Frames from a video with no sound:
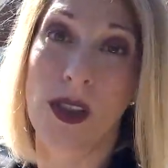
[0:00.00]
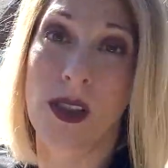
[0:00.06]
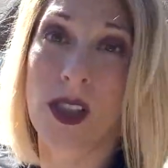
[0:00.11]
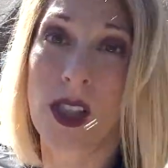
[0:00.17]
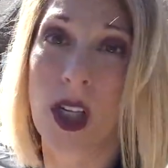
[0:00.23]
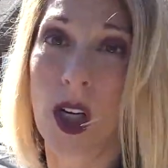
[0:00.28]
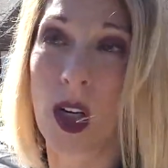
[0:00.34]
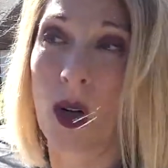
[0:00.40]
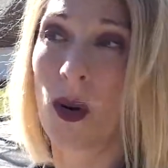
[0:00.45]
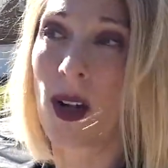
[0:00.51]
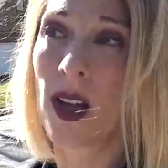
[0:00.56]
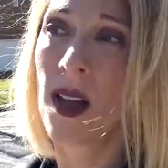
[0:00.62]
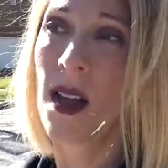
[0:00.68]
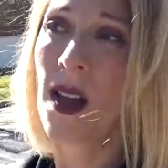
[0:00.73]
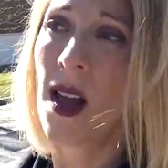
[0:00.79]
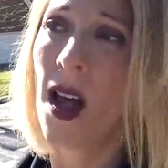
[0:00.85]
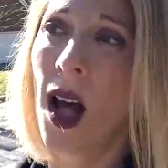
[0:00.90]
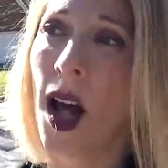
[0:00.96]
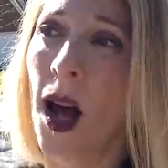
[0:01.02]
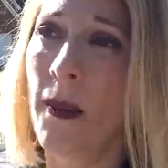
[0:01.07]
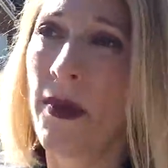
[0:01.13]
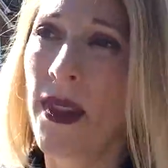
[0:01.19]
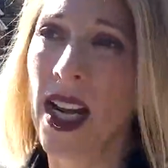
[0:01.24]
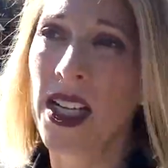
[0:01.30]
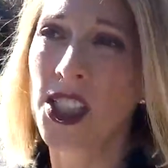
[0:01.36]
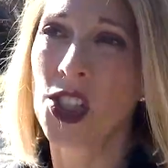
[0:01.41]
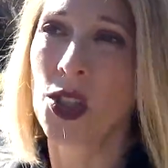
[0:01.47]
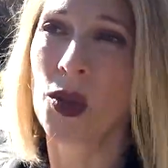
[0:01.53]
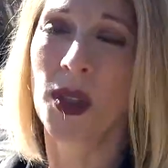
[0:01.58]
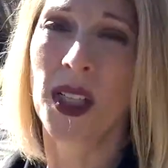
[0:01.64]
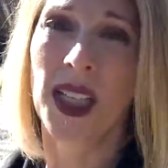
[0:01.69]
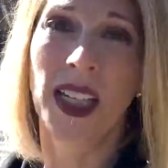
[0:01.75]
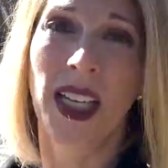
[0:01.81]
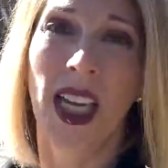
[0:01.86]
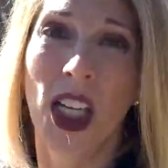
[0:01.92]
So that too
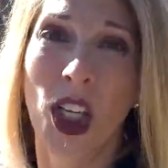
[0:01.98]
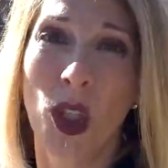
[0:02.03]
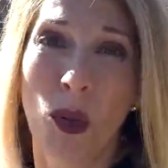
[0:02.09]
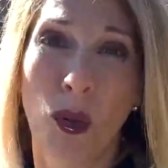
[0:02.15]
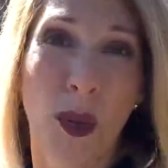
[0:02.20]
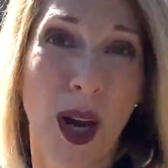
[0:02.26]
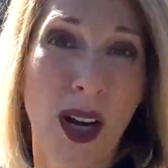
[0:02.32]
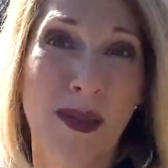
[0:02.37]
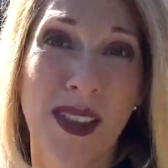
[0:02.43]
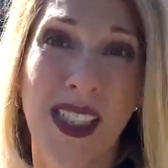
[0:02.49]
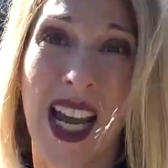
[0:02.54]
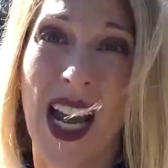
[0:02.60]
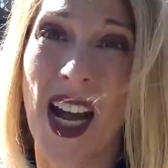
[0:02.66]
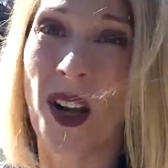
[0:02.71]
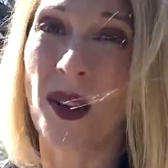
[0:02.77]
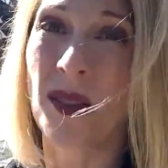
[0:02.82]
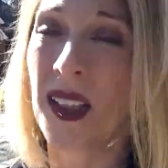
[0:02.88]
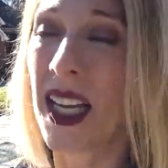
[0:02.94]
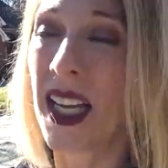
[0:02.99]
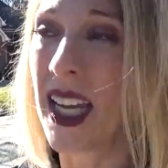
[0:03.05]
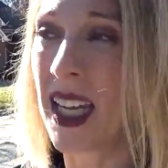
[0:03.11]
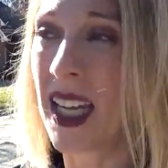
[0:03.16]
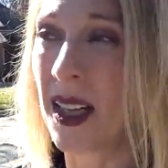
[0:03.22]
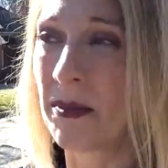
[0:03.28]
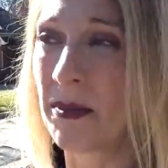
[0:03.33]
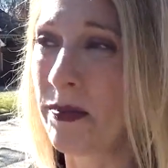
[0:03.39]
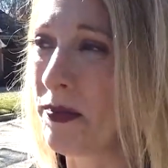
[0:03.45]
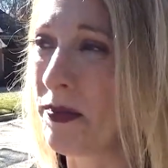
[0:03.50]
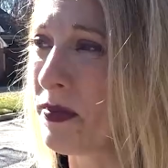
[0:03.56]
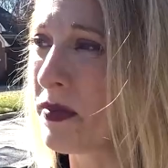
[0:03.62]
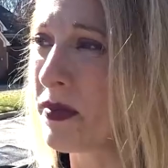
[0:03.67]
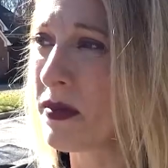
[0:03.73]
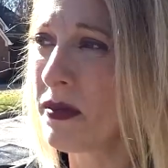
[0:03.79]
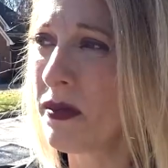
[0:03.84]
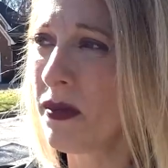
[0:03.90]
can get you around town, and
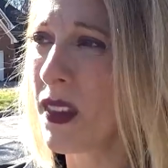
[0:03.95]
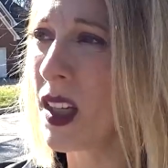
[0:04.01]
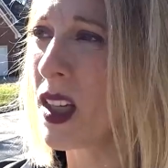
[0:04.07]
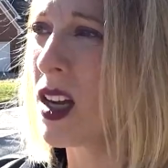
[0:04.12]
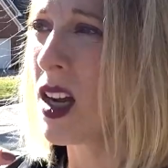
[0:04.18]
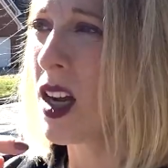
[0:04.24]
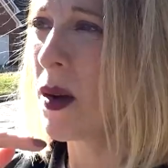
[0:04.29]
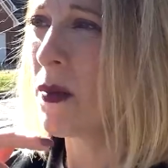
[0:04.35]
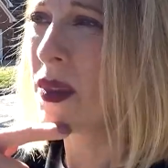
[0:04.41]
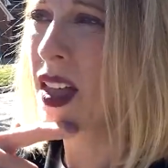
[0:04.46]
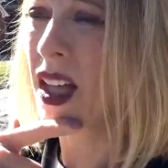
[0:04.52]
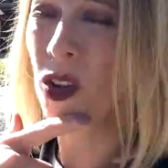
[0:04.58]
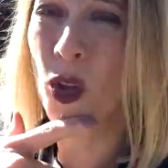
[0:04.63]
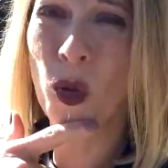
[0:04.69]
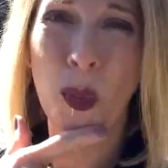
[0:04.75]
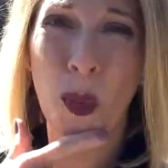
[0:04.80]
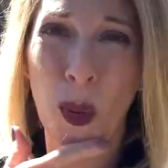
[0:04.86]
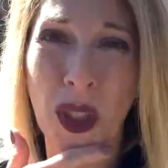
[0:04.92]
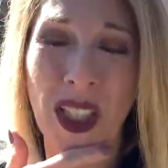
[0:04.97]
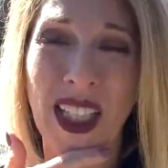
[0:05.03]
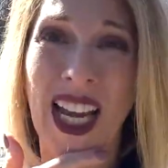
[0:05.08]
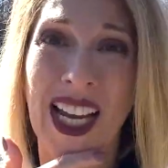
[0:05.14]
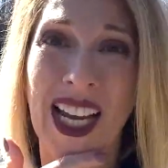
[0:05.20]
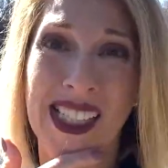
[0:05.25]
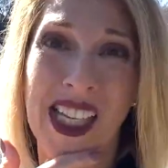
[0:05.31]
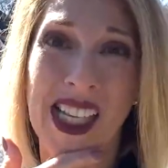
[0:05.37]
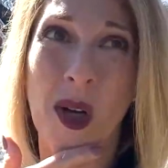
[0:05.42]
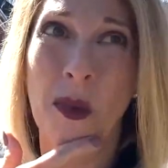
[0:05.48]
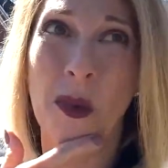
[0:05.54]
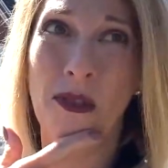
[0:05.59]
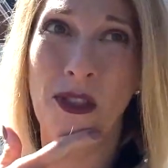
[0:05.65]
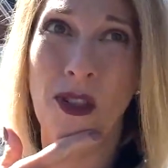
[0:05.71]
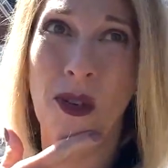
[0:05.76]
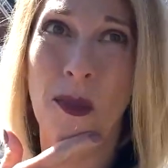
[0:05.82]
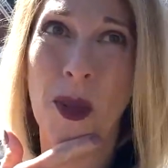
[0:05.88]
that loop really has helped
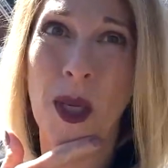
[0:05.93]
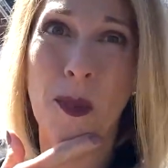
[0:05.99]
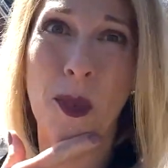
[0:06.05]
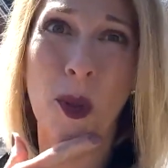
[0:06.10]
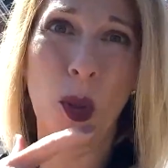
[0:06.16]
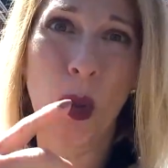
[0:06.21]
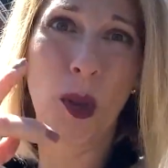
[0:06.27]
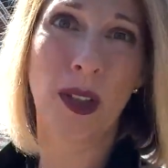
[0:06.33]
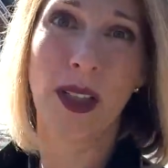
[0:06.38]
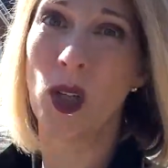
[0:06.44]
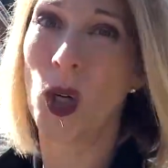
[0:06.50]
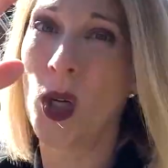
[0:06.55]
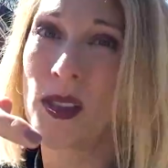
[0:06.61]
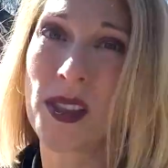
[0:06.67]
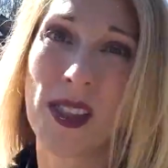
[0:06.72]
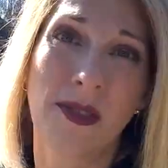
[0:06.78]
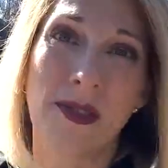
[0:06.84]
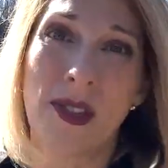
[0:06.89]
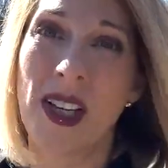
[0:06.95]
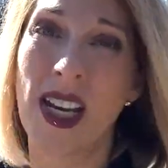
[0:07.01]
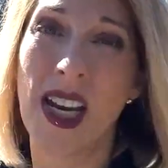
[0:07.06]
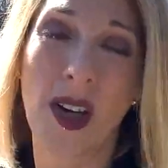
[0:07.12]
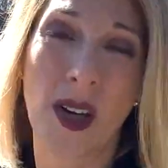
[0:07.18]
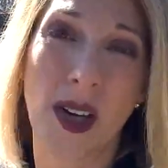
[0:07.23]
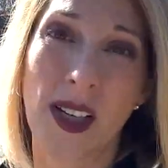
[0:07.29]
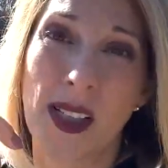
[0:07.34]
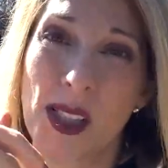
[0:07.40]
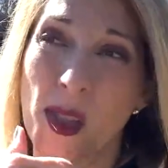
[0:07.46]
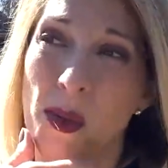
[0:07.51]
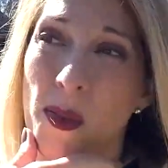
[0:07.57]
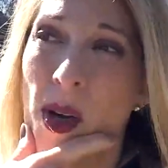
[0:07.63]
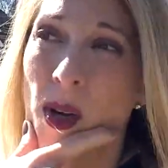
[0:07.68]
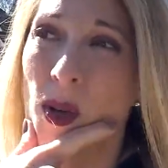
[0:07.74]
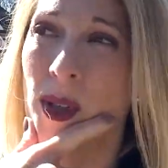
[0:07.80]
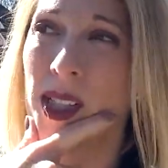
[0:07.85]
for people in all different areas
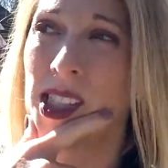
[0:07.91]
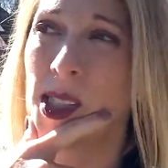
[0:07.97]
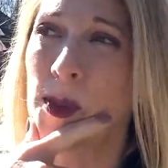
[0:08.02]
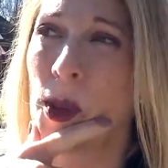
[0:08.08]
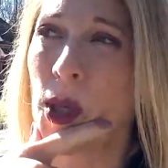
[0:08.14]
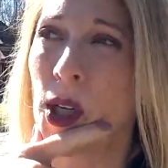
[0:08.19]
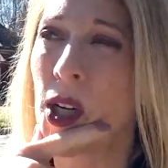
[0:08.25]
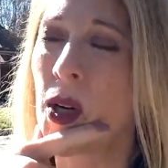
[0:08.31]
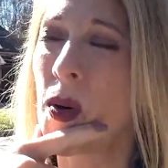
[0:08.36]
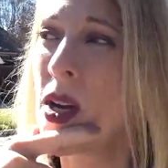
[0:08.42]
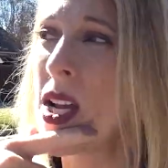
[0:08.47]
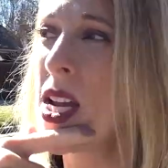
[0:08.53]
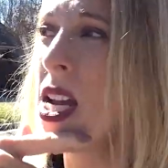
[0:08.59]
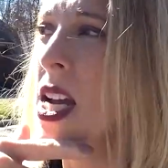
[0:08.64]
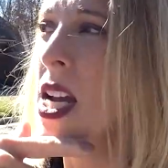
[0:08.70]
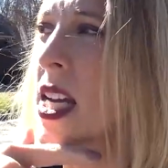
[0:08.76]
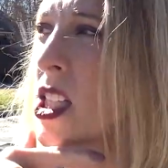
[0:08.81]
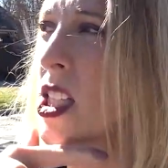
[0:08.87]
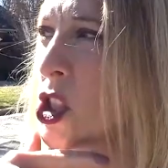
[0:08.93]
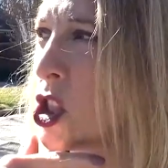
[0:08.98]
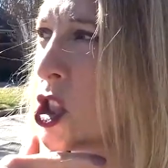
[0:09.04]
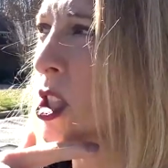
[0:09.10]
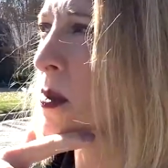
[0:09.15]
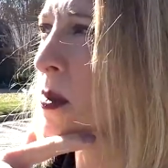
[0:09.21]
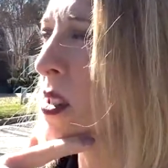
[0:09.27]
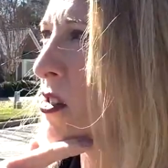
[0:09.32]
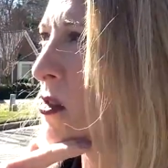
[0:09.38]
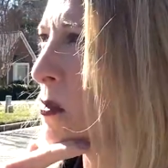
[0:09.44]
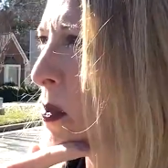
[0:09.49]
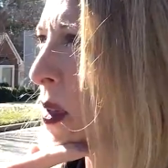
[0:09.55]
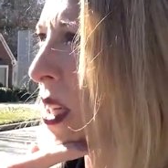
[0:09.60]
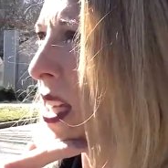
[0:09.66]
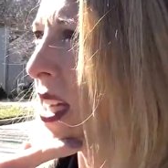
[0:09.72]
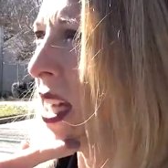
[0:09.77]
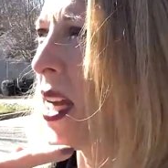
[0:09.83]
around Greensboro in terms of
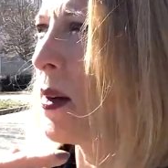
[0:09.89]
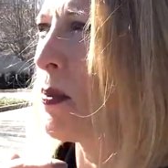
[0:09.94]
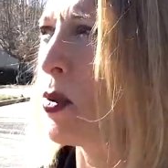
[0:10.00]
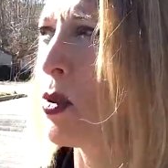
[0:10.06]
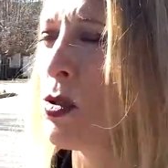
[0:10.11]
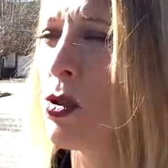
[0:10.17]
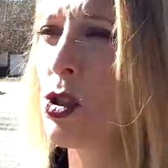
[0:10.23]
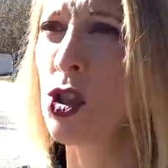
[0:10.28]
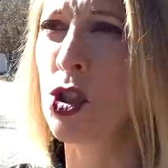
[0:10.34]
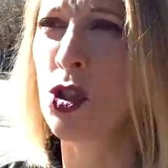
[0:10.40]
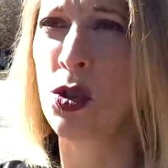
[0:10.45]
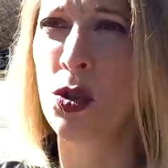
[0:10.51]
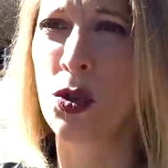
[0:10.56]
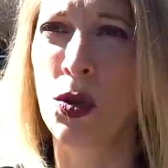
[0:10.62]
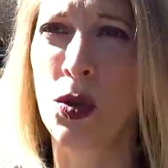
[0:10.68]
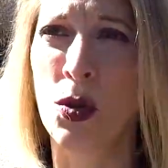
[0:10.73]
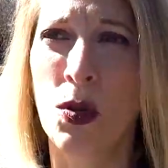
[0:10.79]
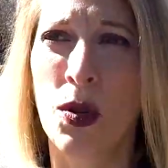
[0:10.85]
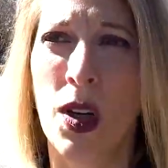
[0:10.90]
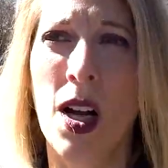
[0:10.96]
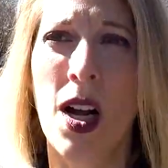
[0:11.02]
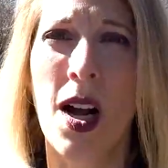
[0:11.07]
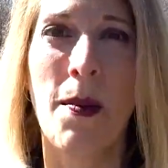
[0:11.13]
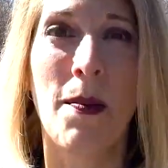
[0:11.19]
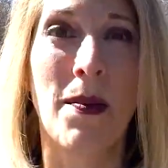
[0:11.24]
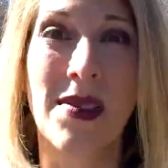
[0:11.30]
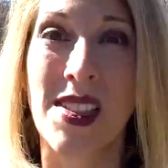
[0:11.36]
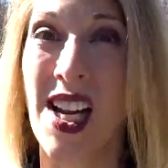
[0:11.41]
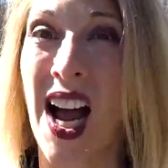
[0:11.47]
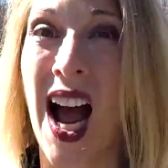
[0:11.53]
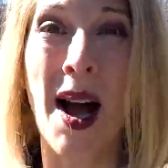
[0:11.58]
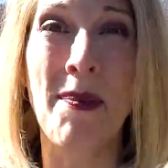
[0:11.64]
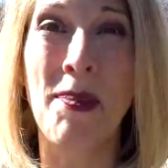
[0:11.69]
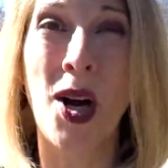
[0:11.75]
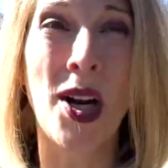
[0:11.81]
being able to
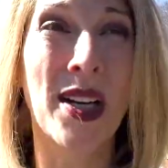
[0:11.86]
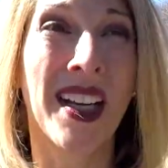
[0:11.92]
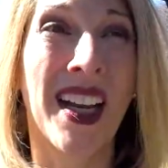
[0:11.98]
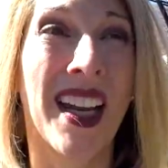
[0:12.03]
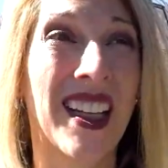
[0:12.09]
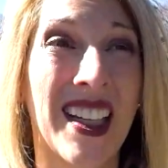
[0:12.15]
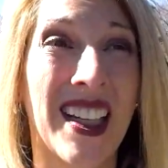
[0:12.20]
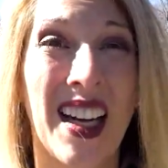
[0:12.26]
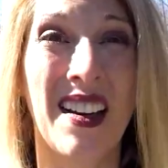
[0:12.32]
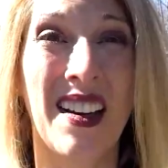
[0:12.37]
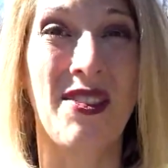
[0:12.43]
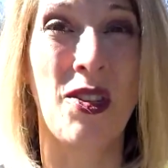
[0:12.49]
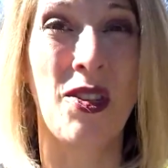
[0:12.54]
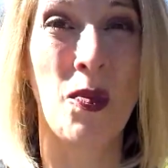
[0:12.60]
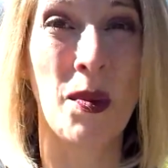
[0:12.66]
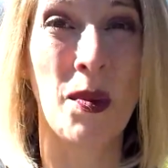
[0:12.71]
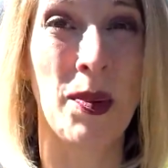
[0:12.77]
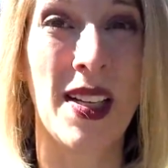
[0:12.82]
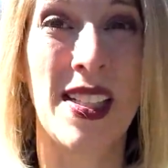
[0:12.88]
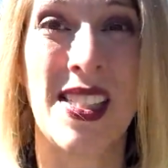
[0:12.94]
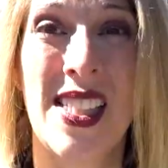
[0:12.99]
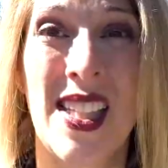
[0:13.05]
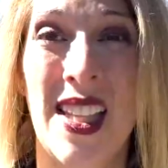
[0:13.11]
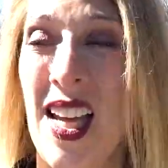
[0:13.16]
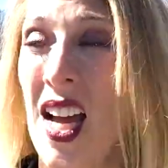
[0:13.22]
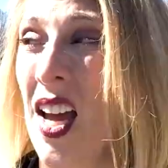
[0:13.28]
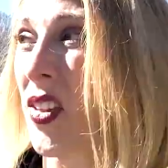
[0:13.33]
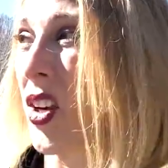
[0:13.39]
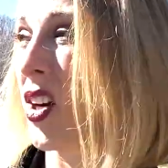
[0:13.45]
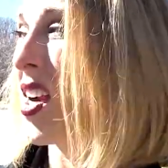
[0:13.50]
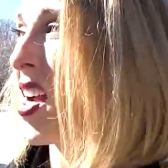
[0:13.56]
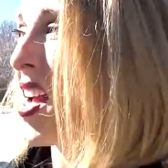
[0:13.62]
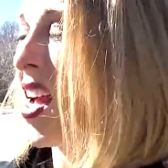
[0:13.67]
hop on it and get from one place to the other.